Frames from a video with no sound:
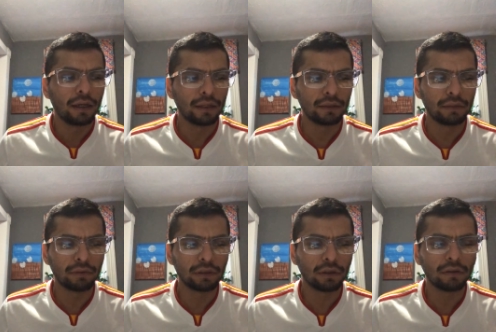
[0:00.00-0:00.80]
is the
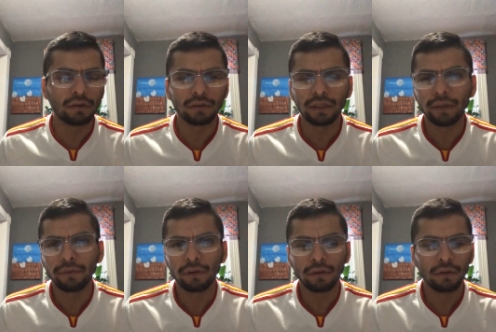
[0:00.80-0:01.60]
result of
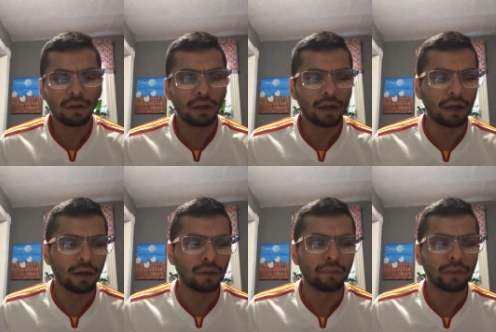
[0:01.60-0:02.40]
several
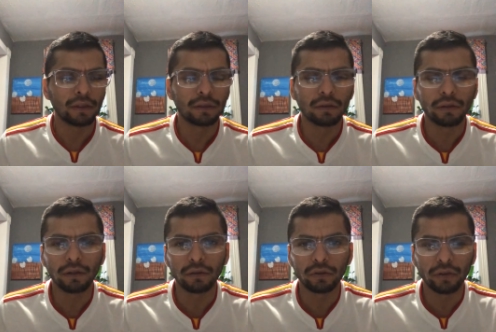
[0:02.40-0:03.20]

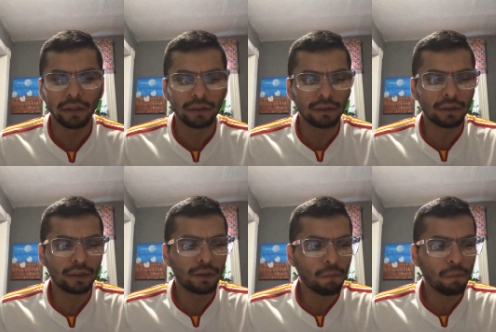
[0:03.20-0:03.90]
historical trends.